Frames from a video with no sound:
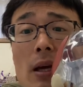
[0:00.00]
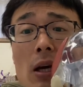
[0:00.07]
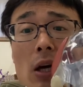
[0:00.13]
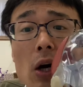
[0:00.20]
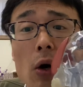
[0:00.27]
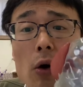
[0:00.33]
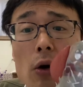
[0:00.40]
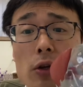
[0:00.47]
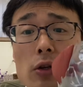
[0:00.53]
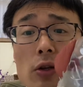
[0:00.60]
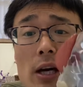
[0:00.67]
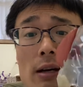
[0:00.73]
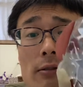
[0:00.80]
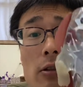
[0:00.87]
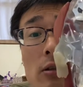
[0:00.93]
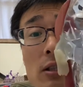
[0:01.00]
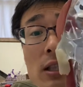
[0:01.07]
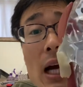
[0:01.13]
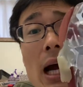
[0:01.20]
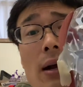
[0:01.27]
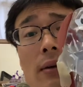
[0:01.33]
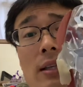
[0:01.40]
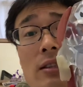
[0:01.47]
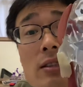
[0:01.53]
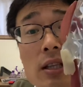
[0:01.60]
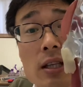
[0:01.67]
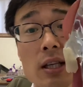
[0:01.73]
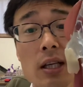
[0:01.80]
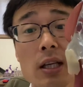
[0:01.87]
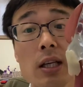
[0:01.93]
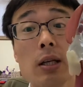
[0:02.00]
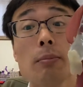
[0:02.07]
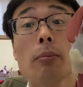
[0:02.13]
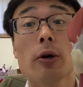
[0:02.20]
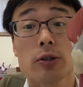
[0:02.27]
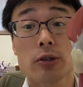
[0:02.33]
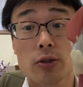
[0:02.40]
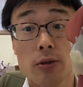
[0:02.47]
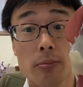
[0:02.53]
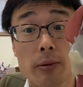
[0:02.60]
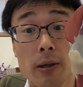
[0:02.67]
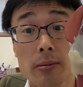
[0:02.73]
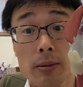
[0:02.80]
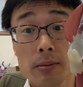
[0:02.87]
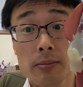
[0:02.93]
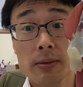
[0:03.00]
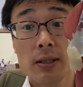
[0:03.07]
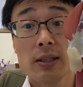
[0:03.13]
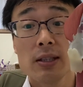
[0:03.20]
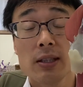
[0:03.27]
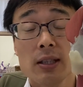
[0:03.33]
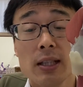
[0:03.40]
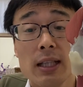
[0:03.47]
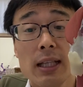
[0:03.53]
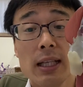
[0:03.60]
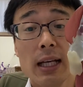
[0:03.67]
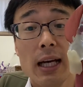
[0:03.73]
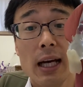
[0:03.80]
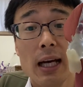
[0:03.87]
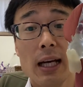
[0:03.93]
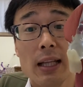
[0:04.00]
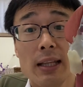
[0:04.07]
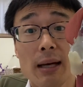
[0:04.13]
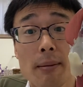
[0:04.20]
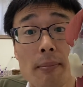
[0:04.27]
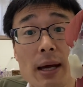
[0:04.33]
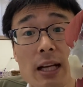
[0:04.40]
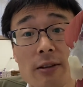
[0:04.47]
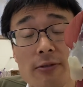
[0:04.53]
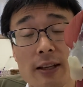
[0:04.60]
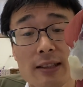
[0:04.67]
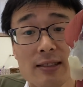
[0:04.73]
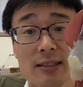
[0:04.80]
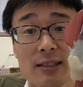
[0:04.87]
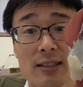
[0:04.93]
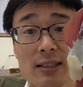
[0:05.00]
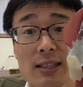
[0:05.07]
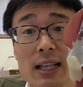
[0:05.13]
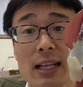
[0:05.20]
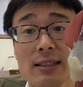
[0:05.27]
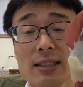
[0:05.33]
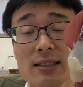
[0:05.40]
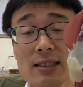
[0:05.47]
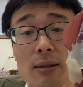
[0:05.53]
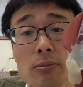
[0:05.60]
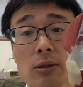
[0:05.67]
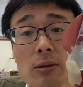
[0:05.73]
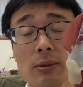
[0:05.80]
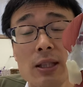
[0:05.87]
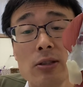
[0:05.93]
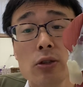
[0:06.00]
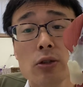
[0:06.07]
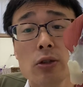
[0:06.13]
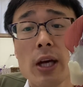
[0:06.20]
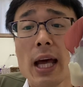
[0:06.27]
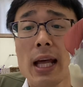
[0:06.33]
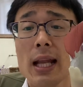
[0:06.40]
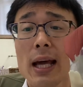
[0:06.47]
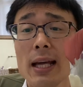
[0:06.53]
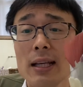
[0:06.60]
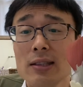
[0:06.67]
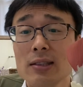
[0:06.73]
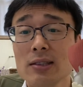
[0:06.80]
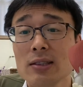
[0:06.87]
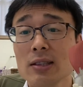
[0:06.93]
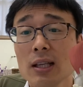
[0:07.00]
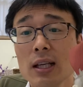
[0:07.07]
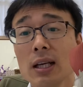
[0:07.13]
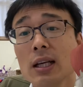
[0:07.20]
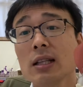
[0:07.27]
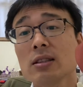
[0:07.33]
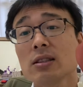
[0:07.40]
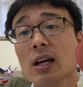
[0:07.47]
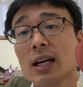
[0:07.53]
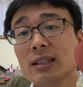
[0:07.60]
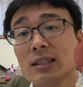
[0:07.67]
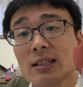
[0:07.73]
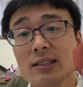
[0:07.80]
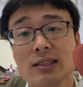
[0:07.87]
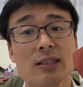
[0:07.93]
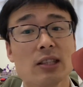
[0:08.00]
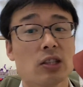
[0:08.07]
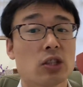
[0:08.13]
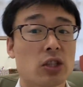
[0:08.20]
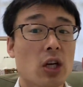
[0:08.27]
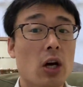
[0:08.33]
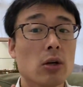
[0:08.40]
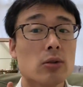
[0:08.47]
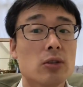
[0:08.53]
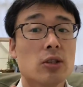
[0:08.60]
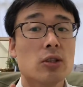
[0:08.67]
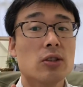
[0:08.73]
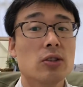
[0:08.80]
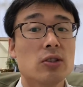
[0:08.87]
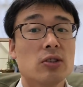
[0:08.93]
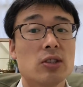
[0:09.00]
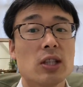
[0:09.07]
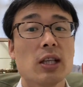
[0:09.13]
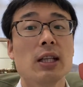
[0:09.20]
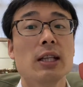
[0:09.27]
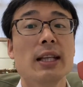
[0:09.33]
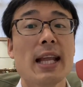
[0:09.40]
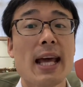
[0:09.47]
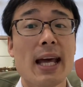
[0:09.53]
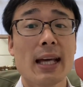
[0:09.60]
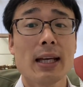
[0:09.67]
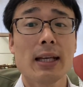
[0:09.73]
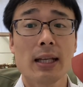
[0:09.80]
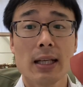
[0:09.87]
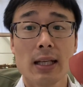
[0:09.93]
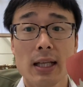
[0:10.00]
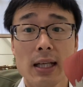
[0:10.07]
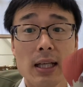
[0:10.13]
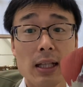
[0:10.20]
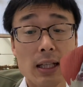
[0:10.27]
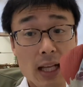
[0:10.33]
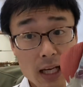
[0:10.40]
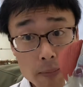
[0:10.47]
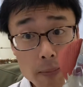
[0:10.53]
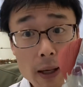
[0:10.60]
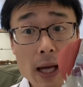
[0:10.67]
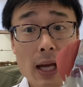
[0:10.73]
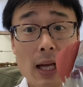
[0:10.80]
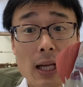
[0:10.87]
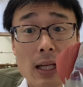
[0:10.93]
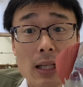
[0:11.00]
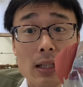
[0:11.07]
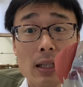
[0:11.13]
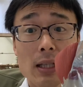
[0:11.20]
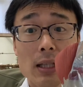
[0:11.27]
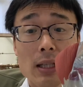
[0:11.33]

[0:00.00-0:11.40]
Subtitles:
or you have a concurrent postural problem that manifests as a symptom into headaches, tightness in the shoulders, neck pain,